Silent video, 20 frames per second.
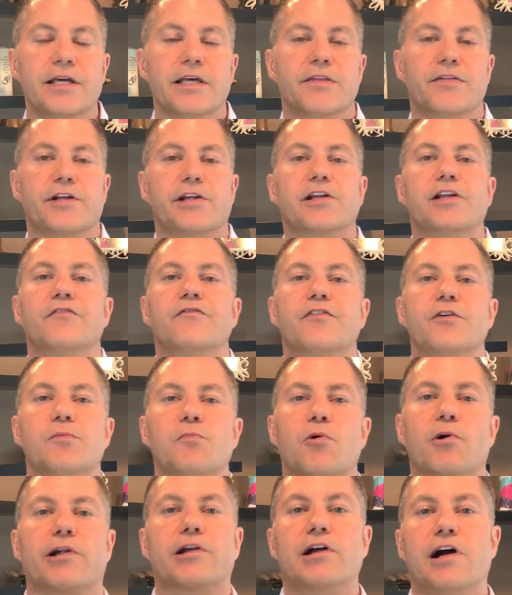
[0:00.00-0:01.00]
they're going to feel
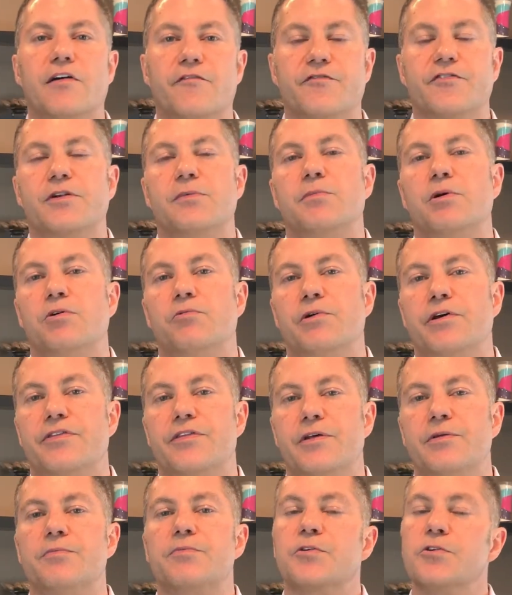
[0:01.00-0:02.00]
more comfortable with
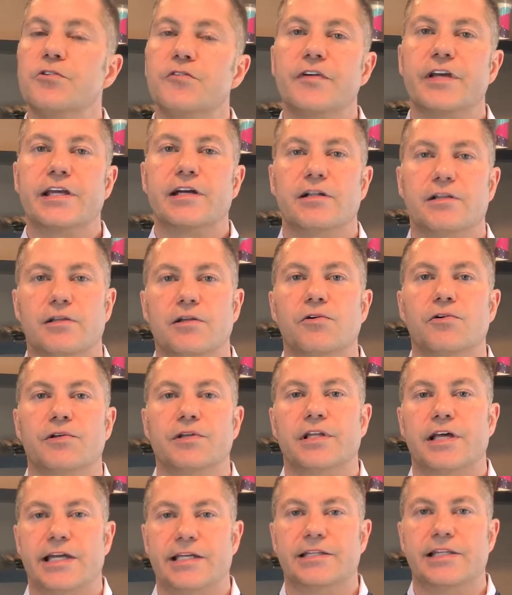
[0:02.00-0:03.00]
approving a loan
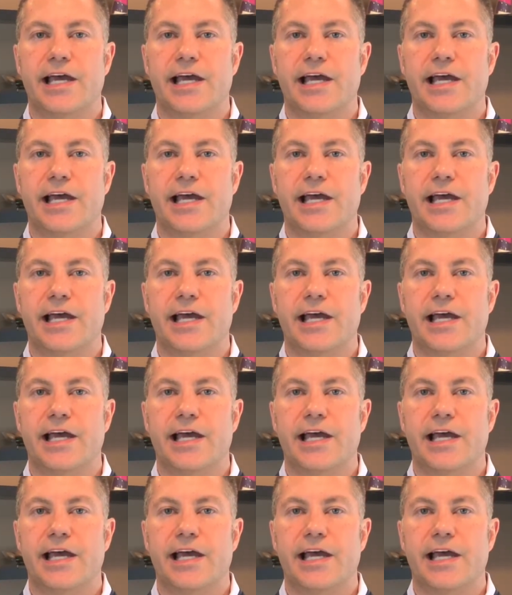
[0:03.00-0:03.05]
like